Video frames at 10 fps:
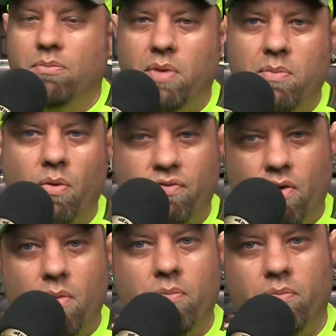people
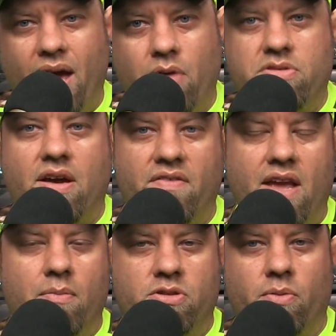from outside of
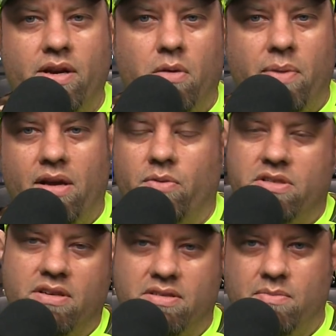the amateur radio band
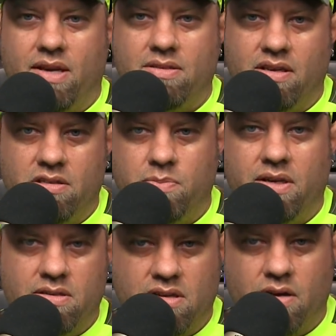which doesn't make sense
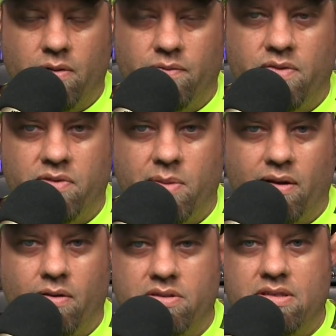because 150
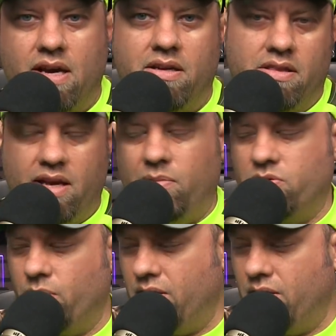megahertz is not in the amateur